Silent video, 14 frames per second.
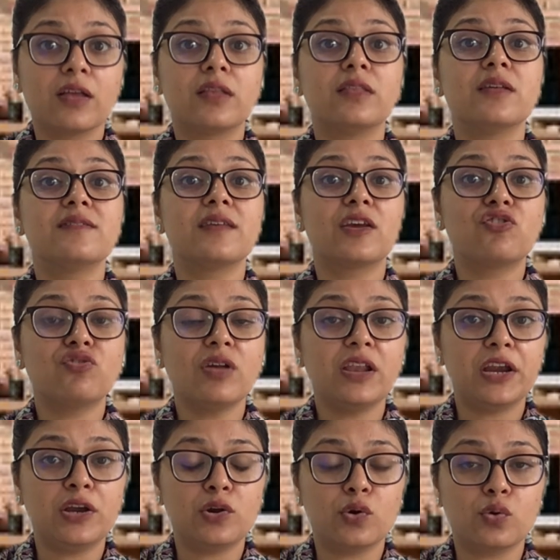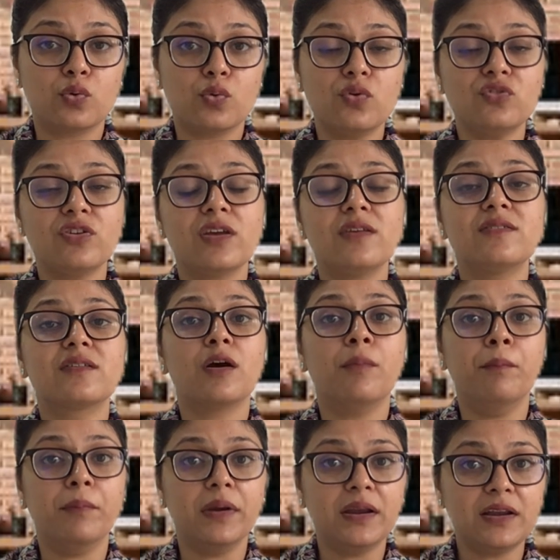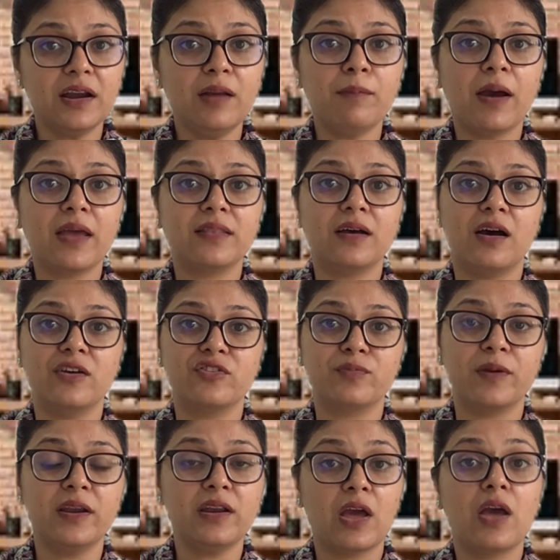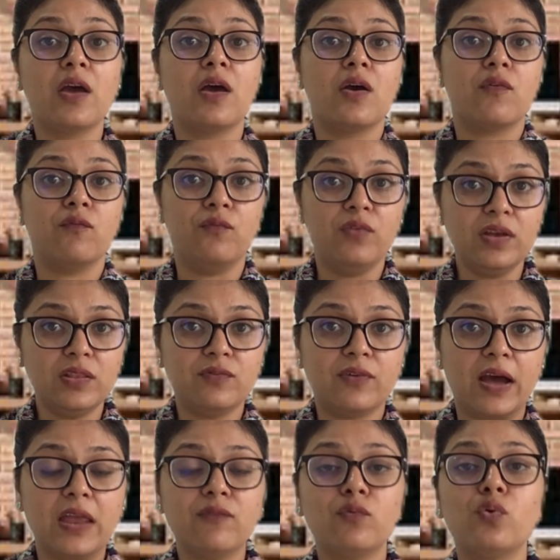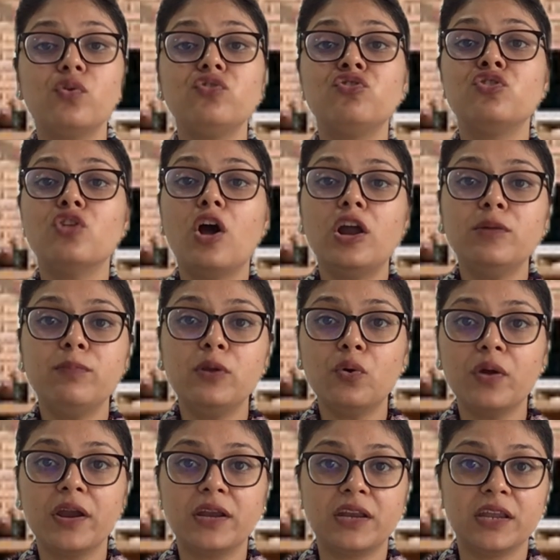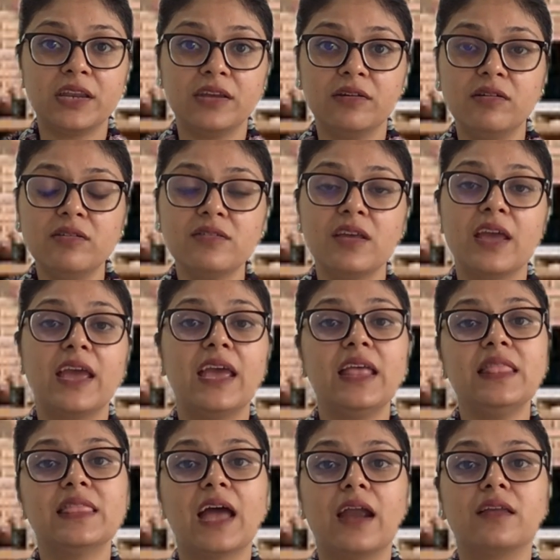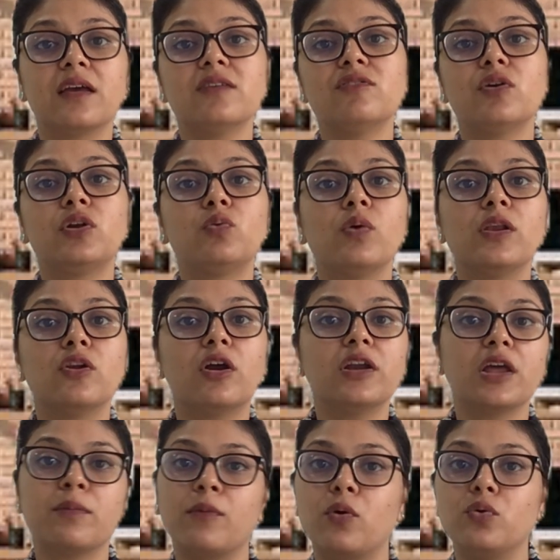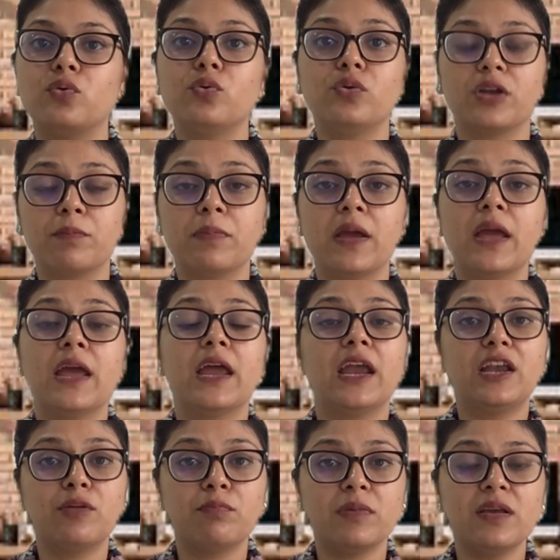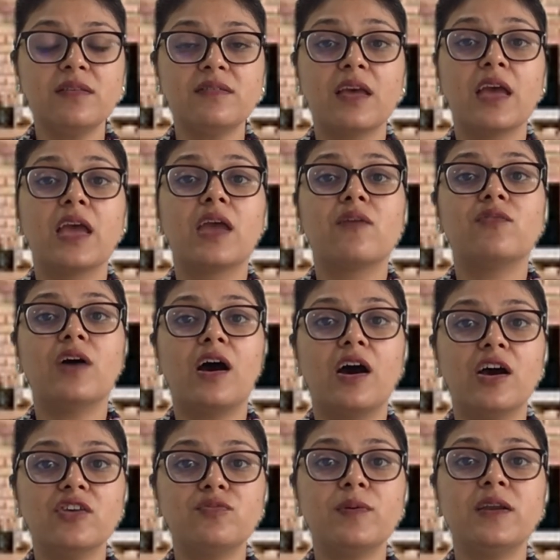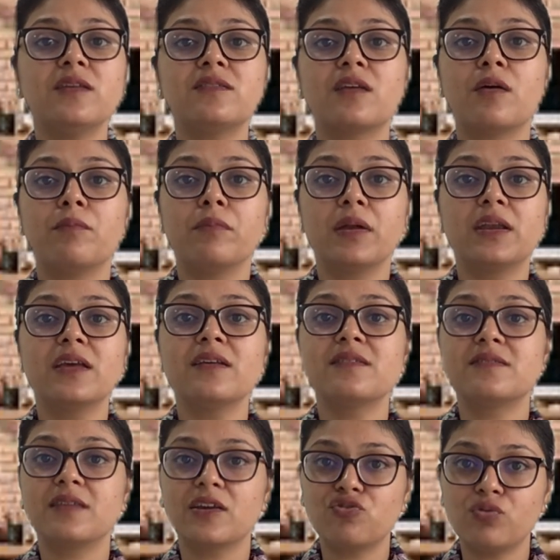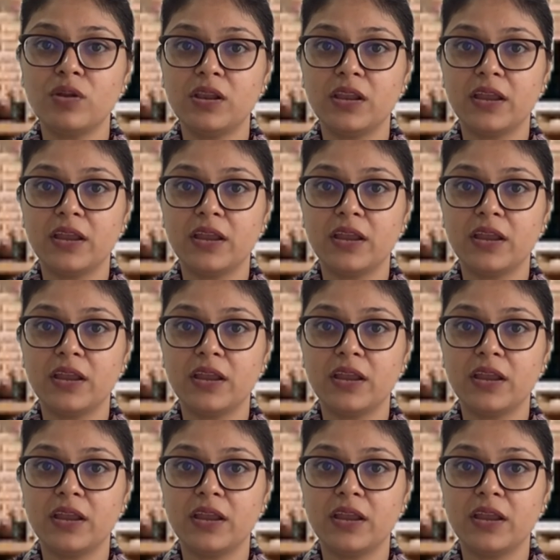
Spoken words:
the sexual intercourse is committed by the husband with wife who is not below 18 years, in that case it will not amount to rape. It means if the husband is committing sexual